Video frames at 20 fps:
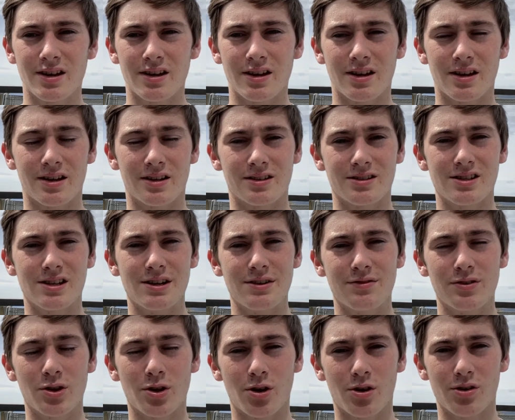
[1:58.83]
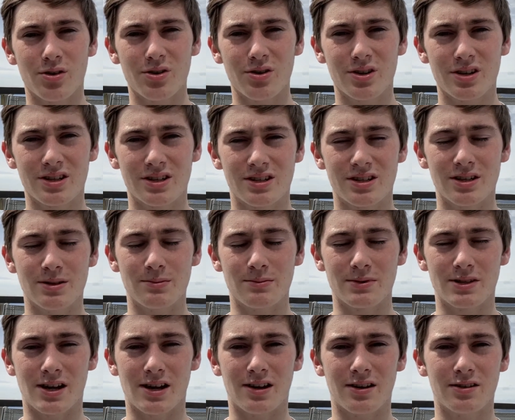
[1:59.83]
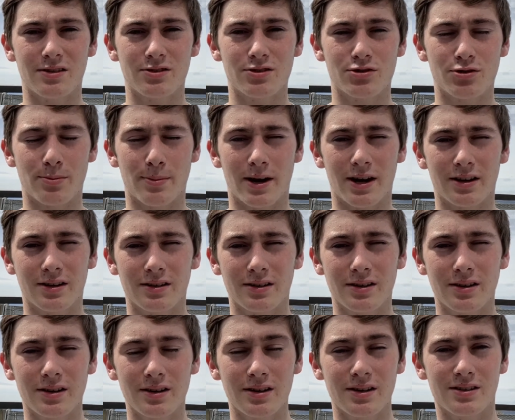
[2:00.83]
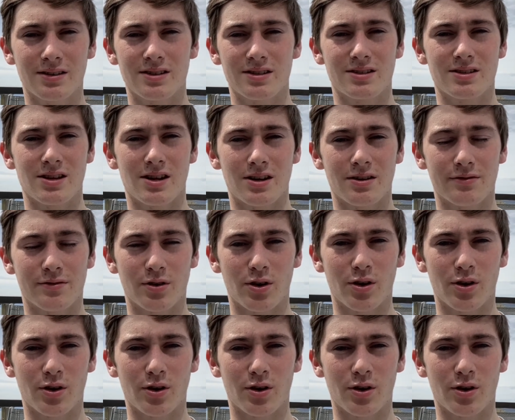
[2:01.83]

And even though it dipped down dramatically at the start of